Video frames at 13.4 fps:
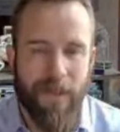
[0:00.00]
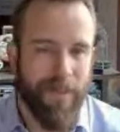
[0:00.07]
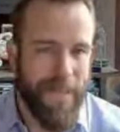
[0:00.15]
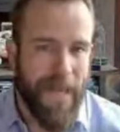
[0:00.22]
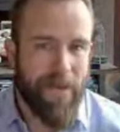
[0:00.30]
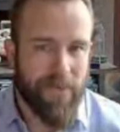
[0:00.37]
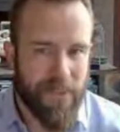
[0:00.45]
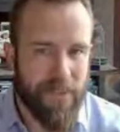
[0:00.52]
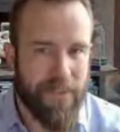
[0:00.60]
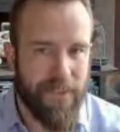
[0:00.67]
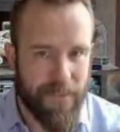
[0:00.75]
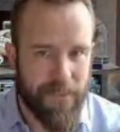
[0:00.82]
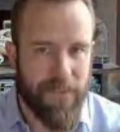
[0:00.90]
Now's the
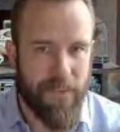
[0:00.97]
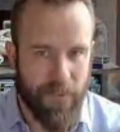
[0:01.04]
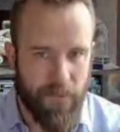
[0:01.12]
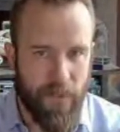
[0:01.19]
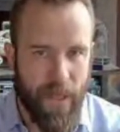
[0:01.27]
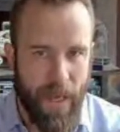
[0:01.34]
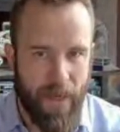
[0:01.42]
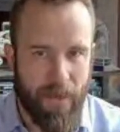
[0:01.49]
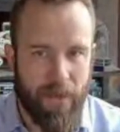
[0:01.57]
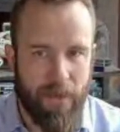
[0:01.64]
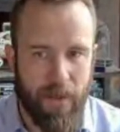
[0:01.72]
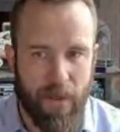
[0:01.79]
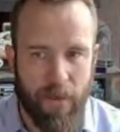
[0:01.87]
season to do that,
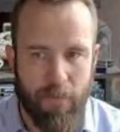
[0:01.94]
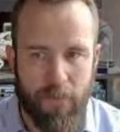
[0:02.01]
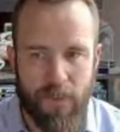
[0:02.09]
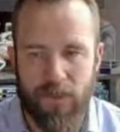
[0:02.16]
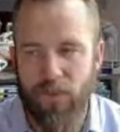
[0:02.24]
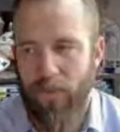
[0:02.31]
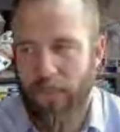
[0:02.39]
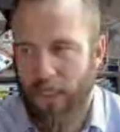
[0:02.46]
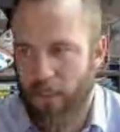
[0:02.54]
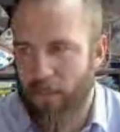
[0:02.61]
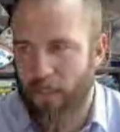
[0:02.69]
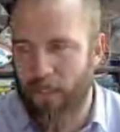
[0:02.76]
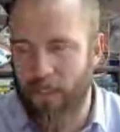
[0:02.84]
assuming
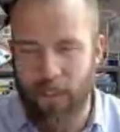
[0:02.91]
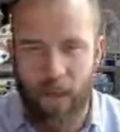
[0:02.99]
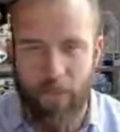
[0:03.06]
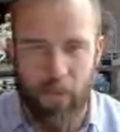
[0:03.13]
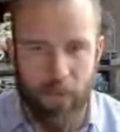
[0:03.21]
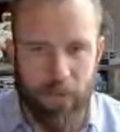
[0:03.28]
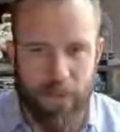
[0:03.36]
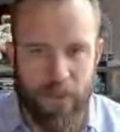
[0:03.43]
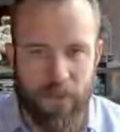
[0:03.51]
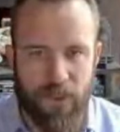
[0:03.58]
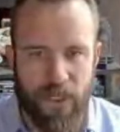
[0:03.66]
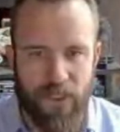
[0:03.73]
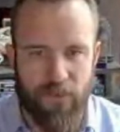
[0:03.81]
they can operate within your
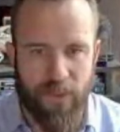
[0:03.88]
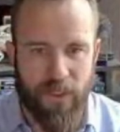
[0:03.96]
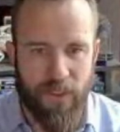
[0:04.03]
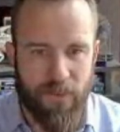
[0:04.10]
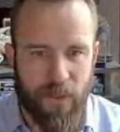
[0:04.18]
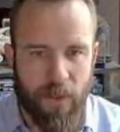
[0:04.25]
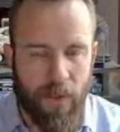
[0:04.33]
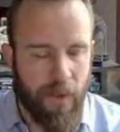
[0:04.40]
change windows.